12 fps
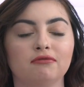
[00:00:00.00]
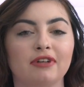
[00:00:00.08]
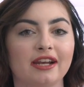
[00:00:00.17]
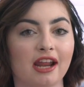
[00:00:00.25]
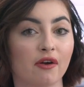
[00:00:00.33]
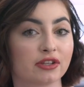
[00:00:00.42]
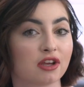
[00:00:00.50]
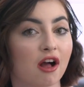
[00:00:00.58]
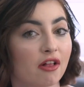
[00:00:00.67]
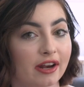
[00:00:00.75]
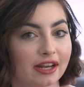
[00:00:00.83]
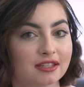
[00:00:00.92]
Right now it's
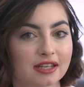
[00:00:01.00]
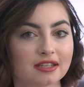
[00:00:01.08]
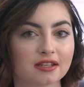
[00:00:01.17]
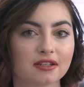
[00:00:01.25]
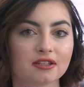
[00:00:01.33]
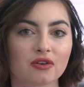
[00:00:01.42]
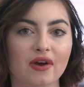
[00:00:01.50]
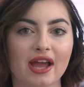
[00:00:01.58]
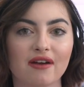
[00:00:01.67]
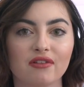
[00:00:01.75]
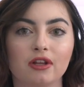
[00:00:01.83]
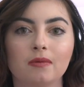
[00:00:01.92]
holiday season, so I
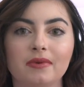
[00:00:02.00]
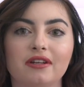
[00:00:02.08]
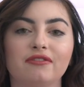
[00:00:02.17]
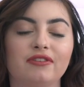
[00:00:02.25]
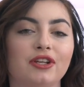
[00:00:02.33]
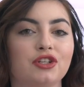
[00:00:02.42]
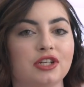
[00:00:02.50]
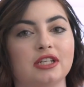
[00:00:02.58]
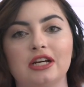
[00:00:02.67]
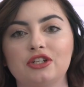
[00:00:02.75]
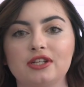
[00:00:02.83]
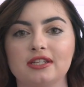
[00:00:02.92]
have a little bit of finishing
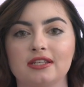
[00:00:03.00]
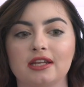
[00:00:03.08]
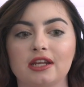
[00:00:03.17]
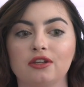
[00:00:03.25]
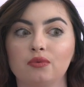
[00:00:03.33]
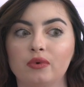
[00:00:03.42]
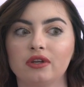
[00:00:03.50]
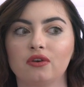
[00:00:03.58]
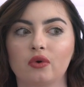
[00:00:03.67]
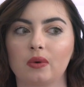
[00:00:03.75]
touches that I wouldn't